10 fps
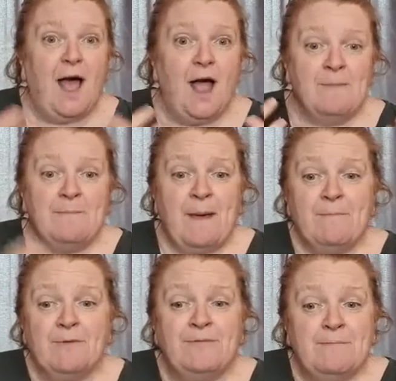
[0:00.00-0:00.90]
I'm a
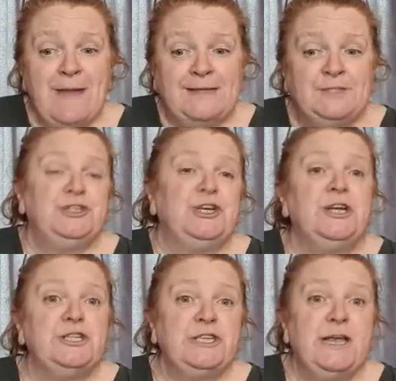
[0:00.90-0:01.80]
member of the Messy
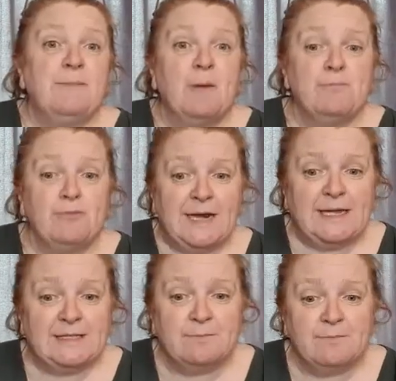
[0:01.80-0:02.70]
Church team at
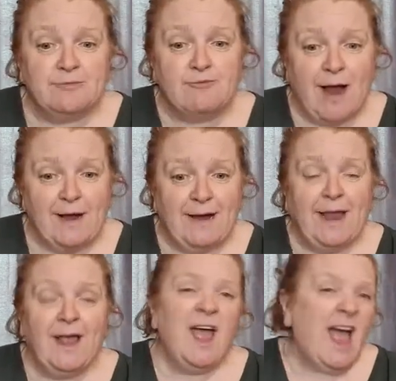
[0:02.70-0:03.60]
Bridlington Priory.